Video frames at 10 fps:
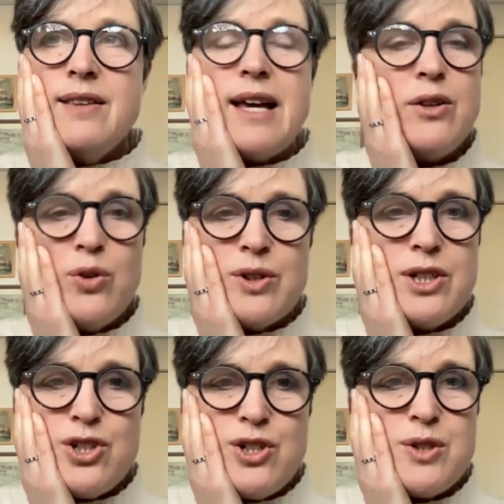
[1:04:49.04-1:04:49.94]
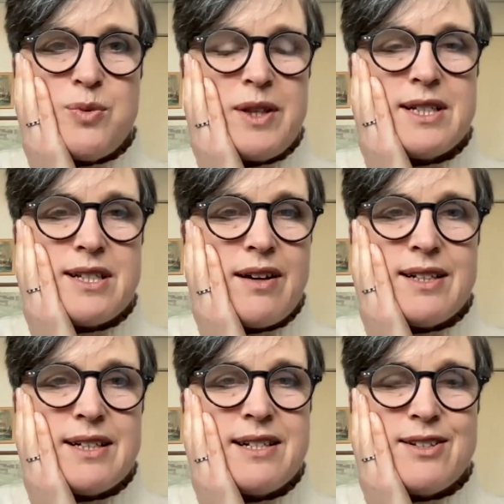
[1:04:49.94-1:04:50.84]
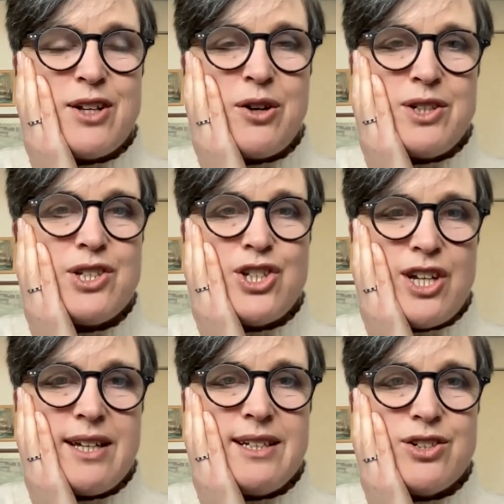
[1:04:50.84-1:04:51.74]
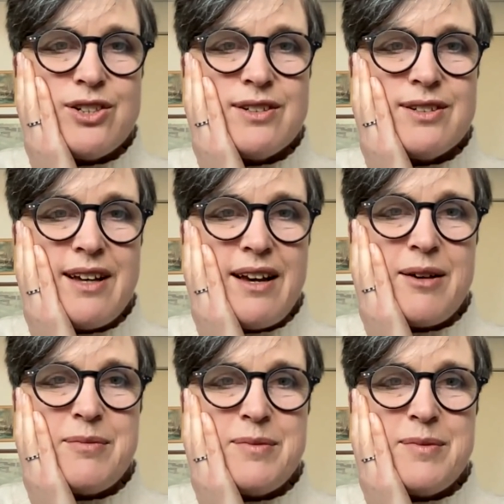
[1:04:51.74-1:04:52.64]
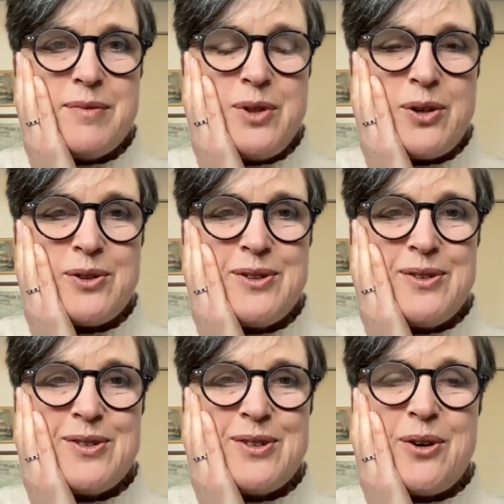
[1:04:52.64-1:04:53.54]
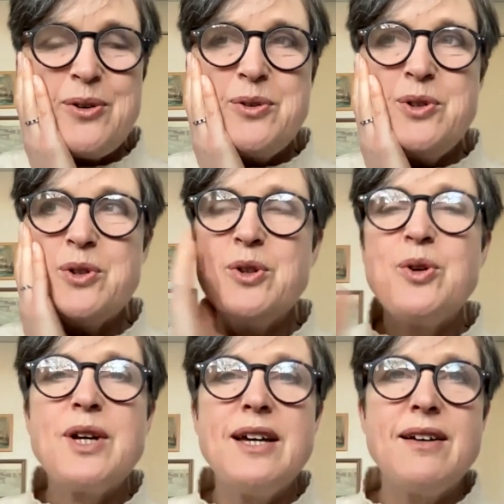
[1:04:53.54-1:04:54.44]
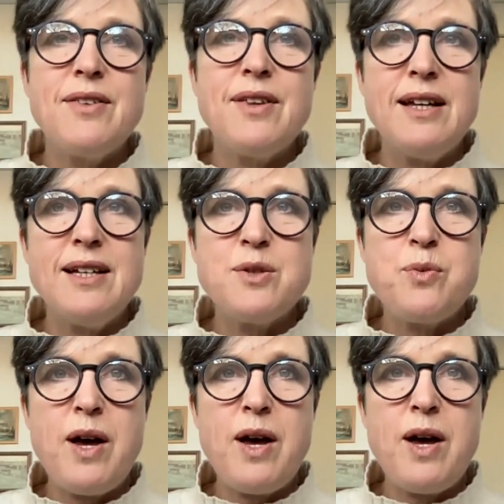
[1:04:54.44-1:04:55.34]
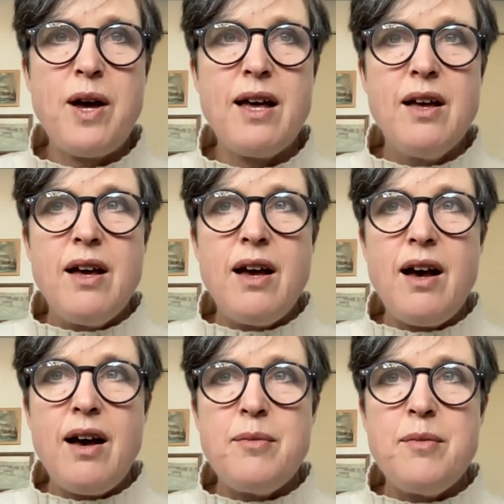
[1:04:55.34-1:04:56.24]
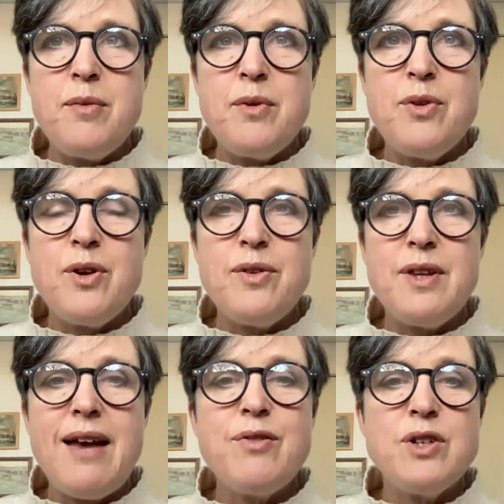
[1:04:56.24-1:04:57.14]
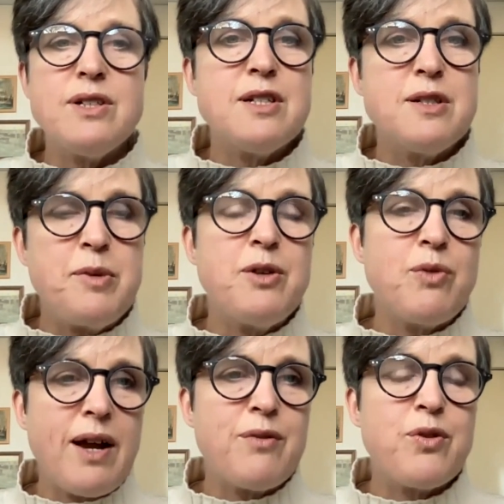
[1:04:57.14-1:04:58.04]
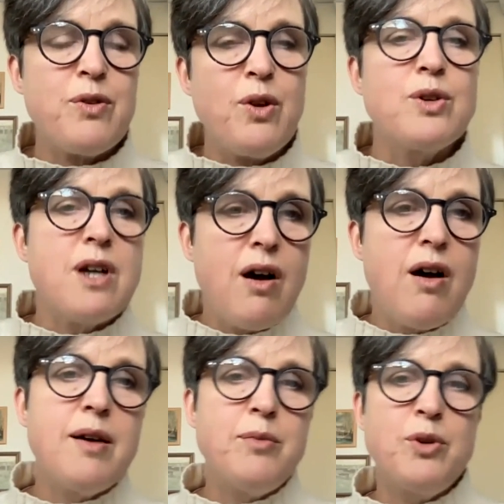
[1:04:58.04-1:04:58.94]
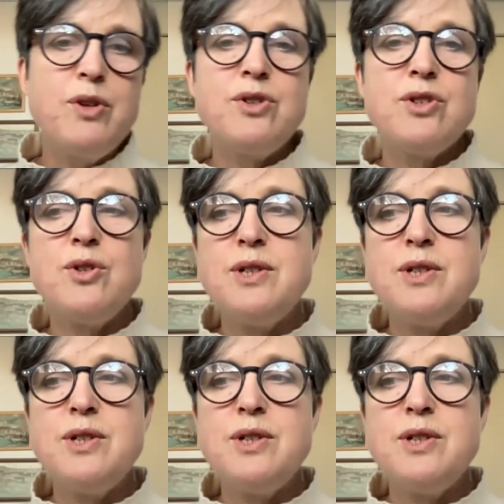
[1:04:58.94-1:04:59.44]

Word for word: they're not issues where the science is going to change. Um, you know, so you're looking at things where um, the, the evidence has been around for a long time on those two